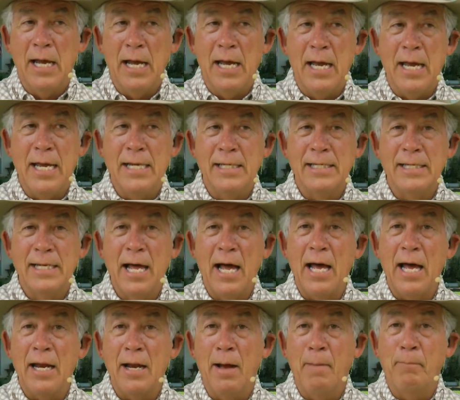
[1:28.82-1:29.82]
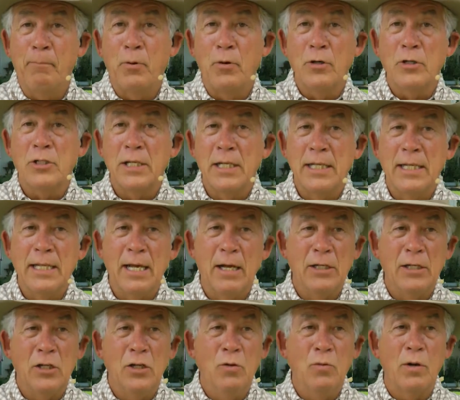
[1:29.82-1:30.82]
He's not a person that
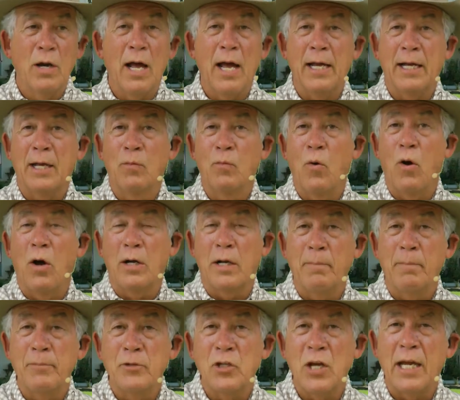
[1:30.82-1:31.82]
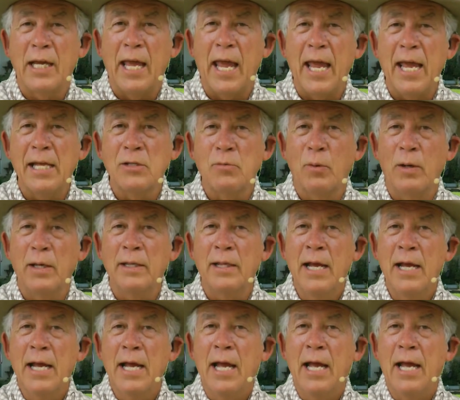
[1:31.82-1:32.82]
you and I can walk up and shake hands with,
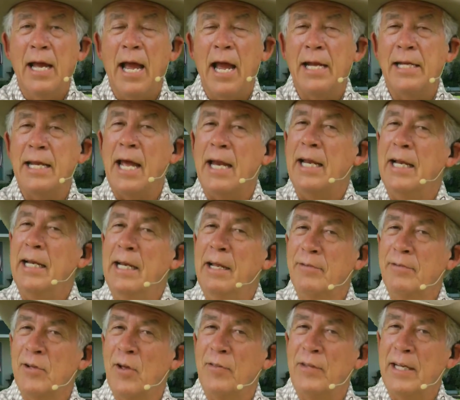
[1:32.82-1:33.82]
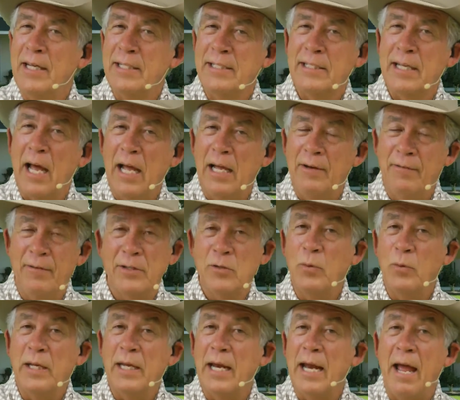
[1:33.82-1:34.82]
and yet He lives on the inside of us.
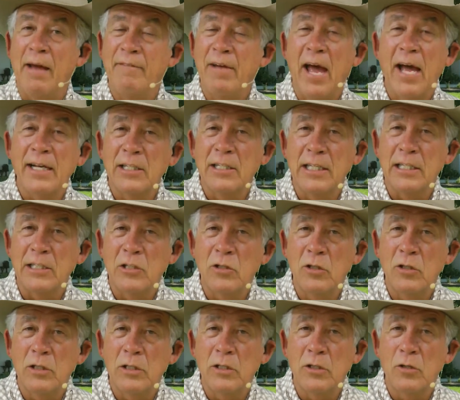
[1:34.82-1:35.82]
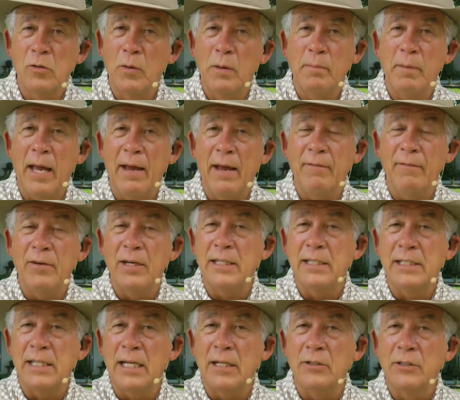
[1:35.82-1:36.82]
We can have access to Him every
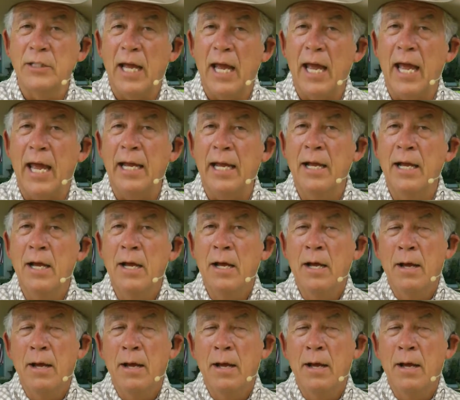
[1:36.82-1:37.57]
single day,